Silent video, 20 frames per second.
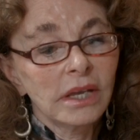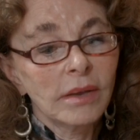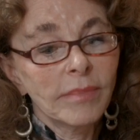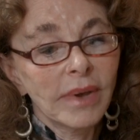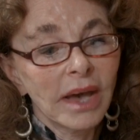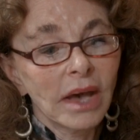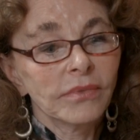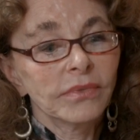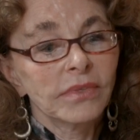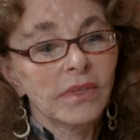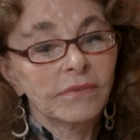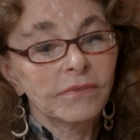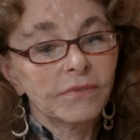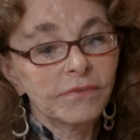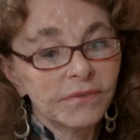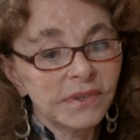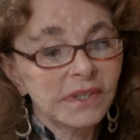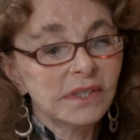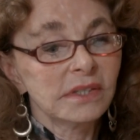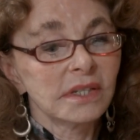about the
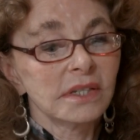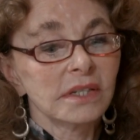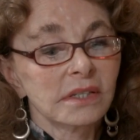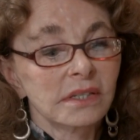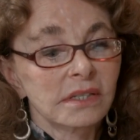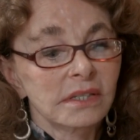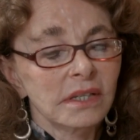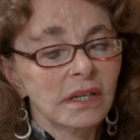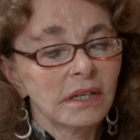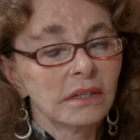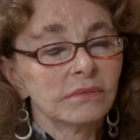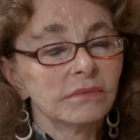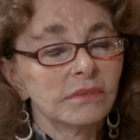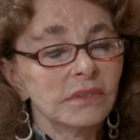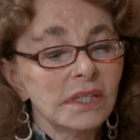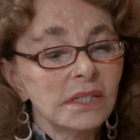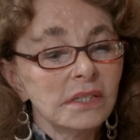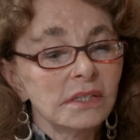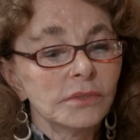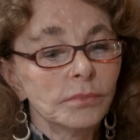physics of
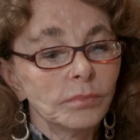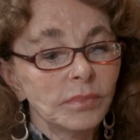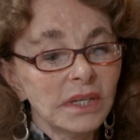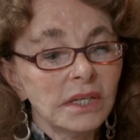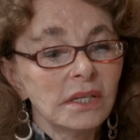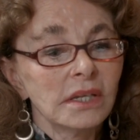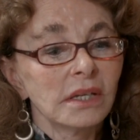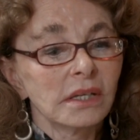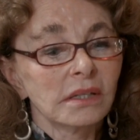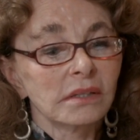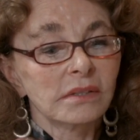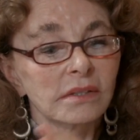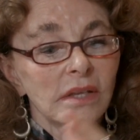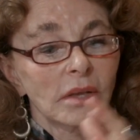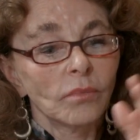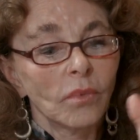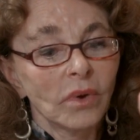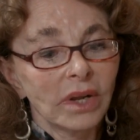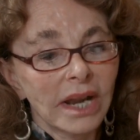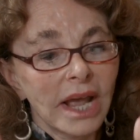these beings
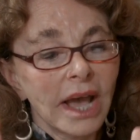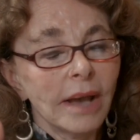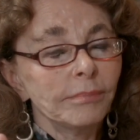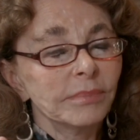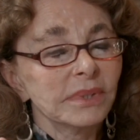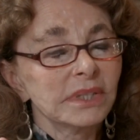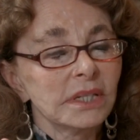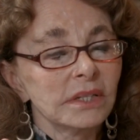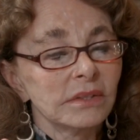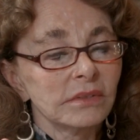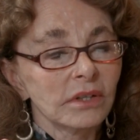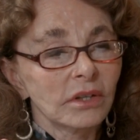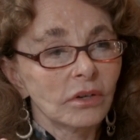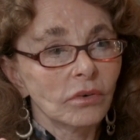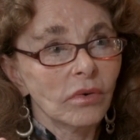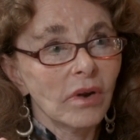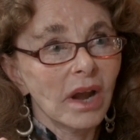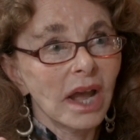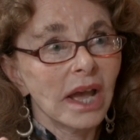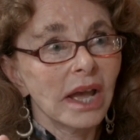and what happened in the
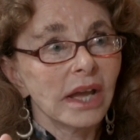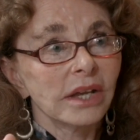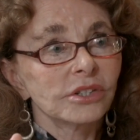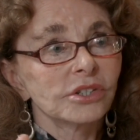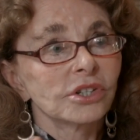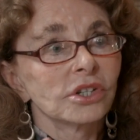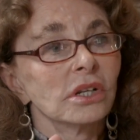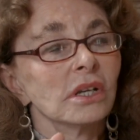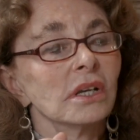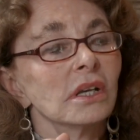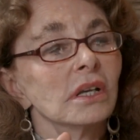crash,